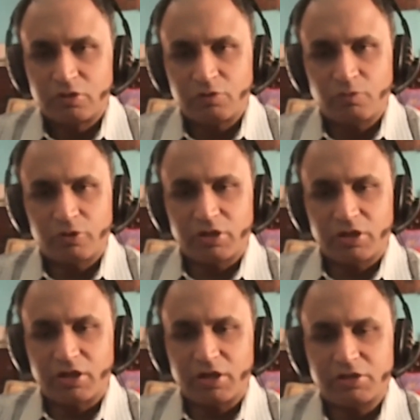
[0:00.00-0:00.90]
he wanted a
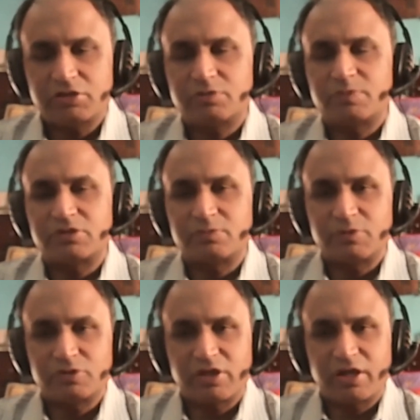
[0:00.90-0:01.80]
courageous person
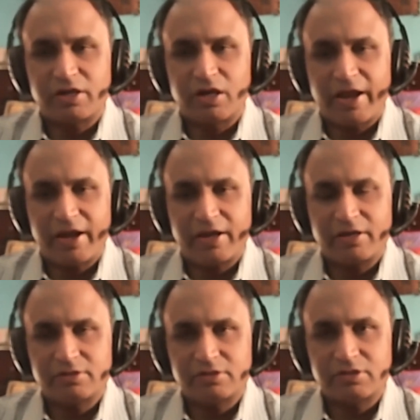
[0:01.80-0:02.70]
because he had
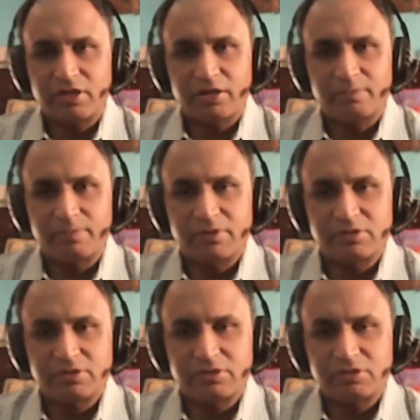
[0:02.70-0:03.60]
lands, he had
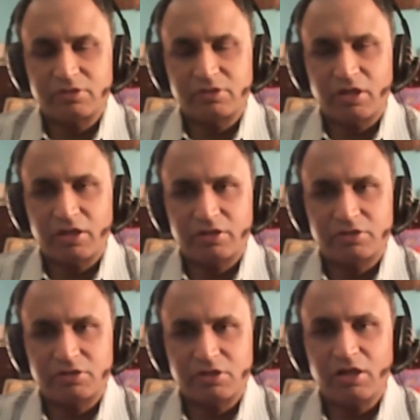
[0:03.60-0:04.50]
businesses, he had a
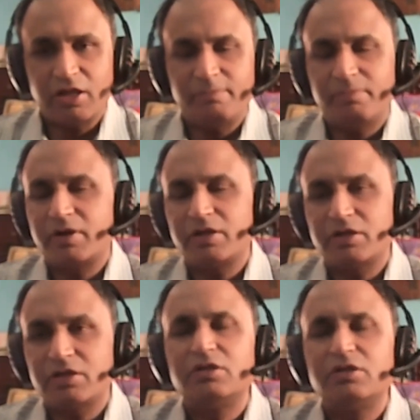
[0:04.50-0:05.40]
steel
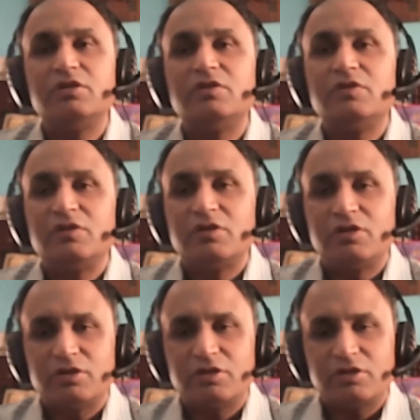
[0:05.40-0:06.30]
empire.
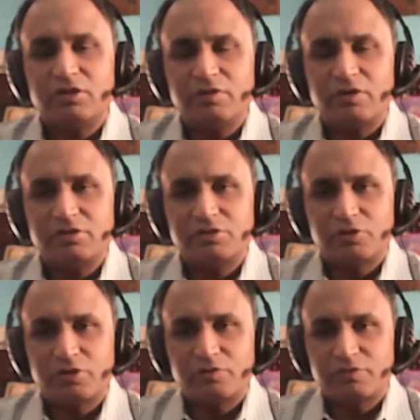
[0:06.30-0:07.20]
And his
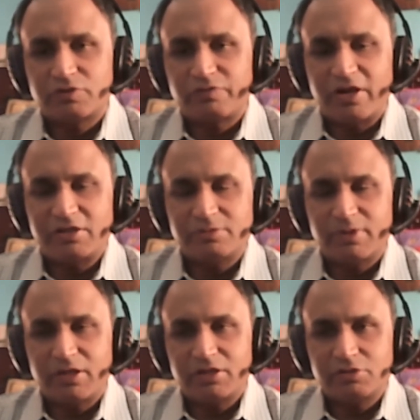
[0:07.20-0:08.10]
daughter was of
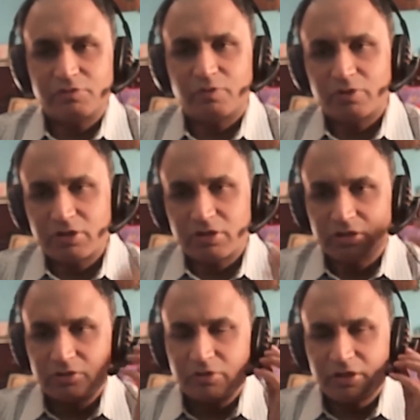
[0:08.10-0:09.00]
eligible age, so he wanted
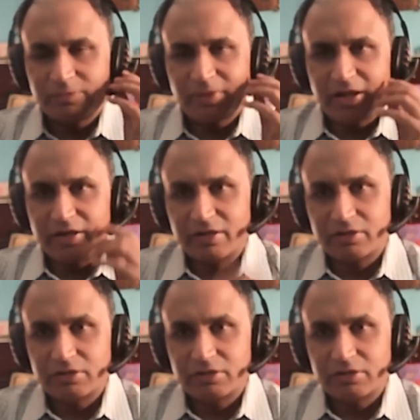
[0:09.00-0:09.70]
her to get married.